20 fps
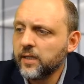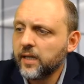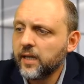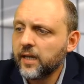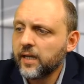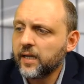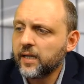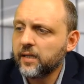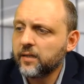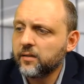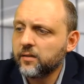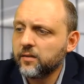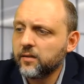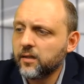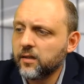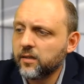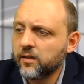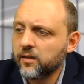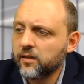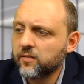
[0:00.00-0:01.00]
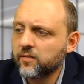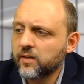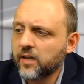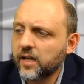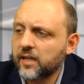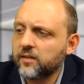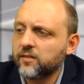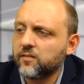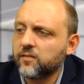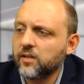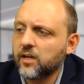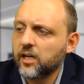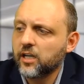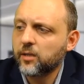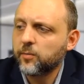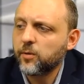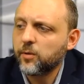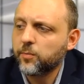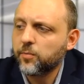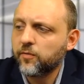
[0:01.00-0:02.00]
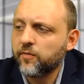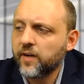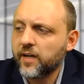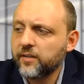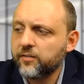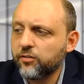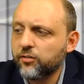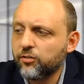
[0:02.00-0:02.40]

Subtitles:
and this guidance document provides a